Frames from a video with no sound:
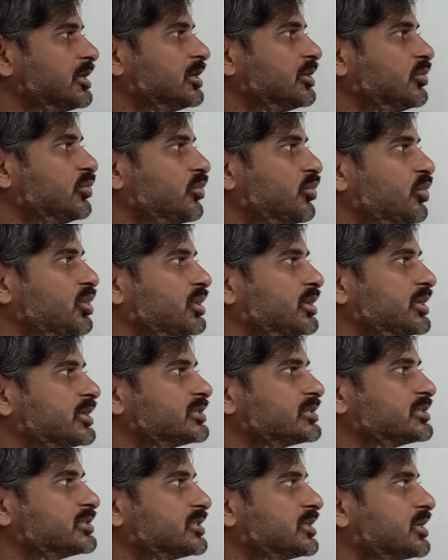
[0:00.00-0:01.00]
the
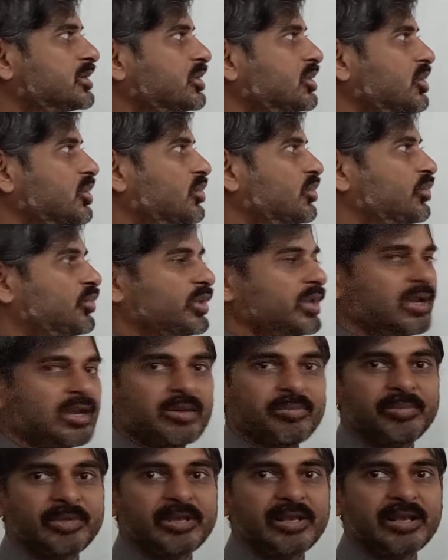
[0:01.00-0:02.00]
voltage here will
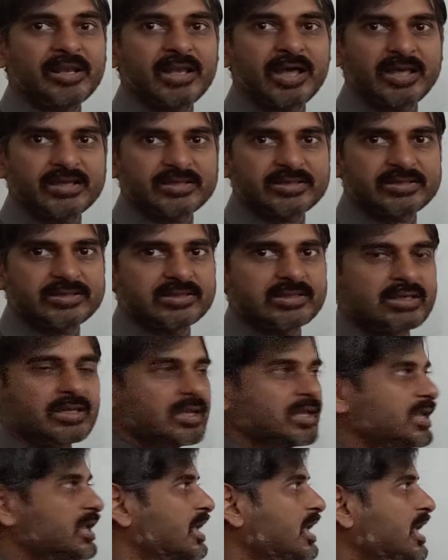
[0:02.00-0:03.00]
be less,
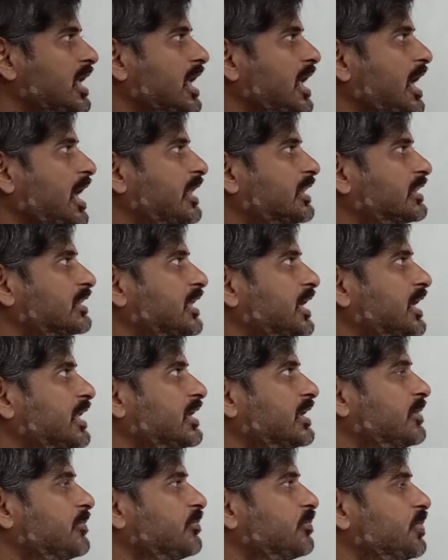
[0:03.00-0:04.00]
and
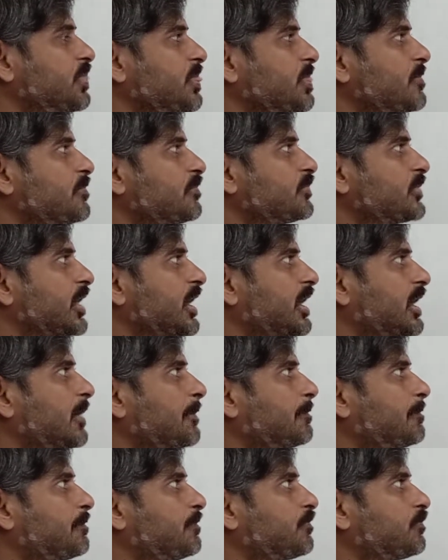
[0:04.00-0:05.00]
then the,